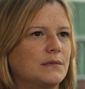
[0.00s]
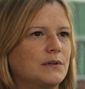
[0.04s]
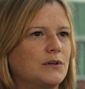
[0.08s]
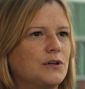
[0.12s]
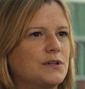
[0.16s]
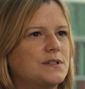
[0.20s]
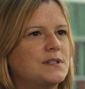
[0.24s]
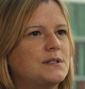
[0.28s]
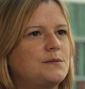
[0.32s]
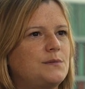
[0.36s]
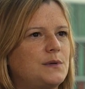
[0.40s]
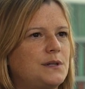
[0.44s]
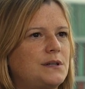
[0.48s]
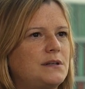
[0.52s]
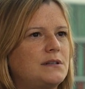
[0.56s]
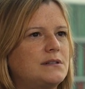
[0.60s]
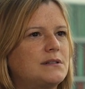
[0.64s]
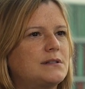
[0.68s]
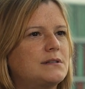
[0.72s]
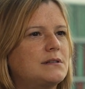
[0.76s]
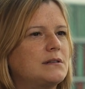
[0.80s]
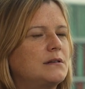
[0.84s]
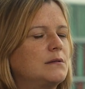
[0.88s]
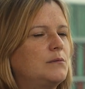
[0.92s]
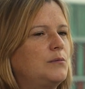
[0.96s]

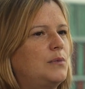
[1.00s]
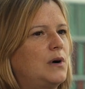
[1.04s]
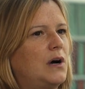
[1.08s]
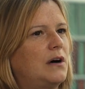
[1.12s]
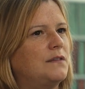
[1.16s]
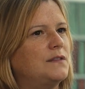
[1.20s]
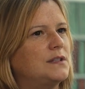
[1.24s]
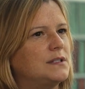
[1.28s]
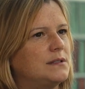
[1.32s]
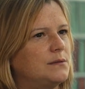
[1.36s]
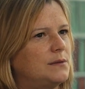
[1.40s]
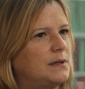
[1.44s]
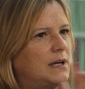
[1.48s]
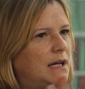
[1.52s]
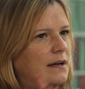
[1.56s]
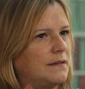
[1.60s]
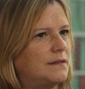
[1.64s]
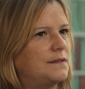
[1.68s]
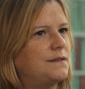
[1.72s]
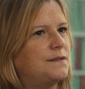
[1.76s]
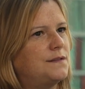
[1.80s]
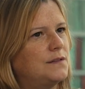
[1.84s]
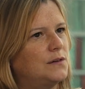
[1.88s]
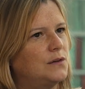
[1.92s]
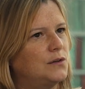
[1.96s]
customers, but obviously we
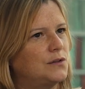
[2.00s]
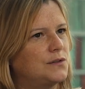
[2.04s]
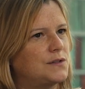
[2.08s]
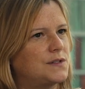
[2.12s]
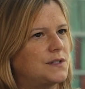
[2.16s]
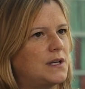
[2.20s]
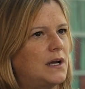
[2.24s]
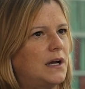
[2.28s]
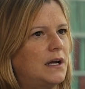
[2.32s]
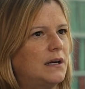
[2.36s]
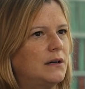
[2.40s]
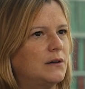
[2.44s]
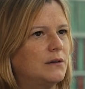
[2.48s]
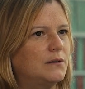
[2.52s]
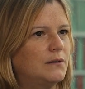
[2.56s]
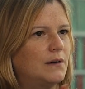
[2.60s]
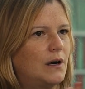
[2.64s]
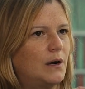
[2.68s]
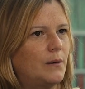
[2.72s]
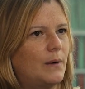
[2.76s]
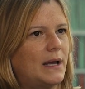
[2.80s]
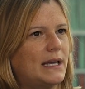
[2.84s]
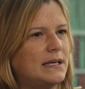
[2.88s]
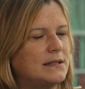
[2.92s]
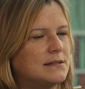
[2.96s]
have also
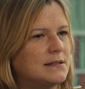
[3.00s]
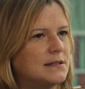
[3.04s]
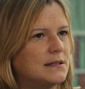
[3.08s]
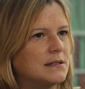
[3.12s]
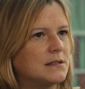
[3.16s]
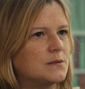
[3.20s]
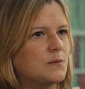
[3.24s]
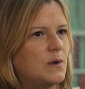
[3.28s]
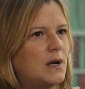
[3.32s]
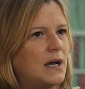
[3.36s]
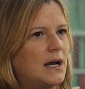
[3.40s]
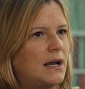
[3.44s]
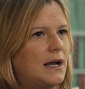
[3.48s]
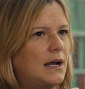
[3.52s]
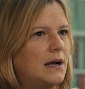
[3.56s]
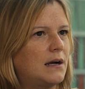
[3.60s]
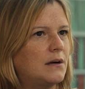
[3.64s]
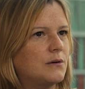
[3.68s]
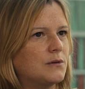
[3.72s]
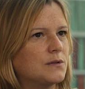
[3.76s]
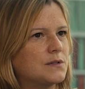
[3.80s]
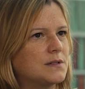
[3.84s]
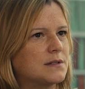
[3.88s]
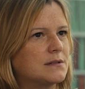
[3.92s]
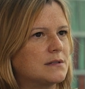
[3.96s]
Oasis,
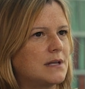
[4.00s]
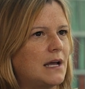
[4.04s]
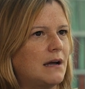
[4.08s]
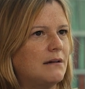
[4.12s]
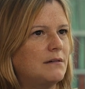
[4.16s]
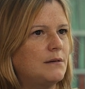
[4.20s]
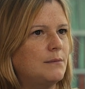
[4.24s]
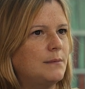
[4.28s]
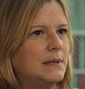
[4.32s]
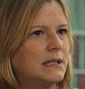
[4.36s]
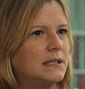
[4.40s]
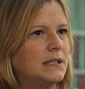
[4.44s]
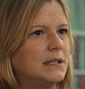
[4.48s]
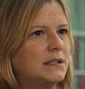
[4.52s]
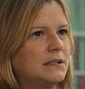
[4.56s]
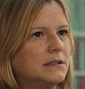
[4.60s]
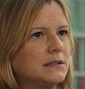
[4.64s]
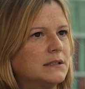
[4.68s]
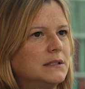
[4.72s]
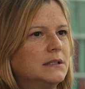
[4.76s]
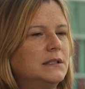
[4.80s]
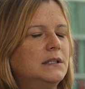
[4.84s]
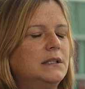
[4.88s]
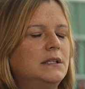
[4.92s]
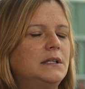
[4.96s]
Warehouse, Karen Millen,
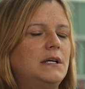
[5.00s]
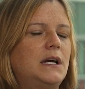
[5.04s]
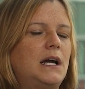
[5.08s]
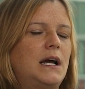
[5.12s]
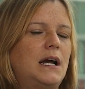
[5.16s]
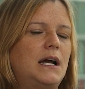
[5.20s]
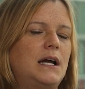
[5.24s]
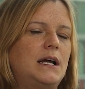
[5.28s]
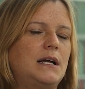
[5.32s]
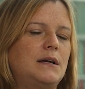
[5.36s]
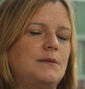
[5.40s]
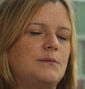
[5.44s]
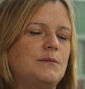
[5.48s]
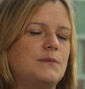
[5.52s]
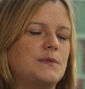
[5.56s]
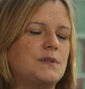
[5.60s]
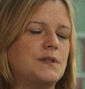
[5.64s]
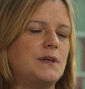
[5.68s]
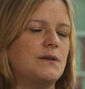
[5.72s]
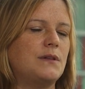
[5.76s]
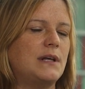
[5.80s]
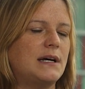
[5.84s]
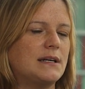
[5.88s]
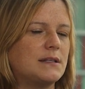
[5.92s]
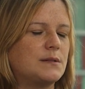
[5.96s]

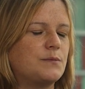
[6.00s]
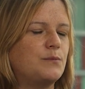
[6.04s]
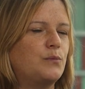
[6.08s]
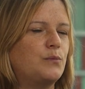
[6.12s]
so that's